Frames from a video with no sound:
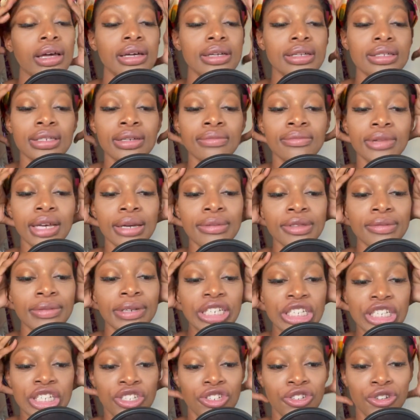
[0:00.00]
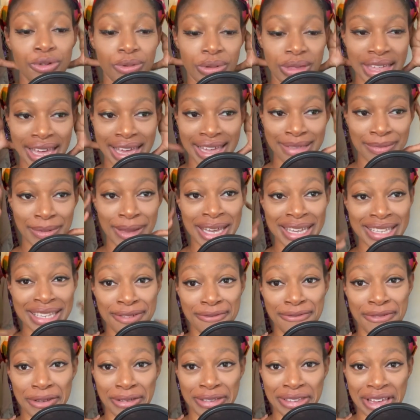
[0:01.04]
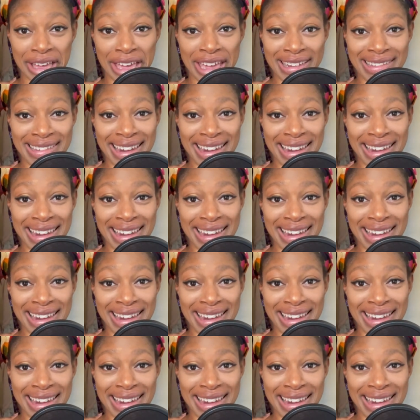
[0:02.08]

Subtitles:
sometimes we just do things because it feels good.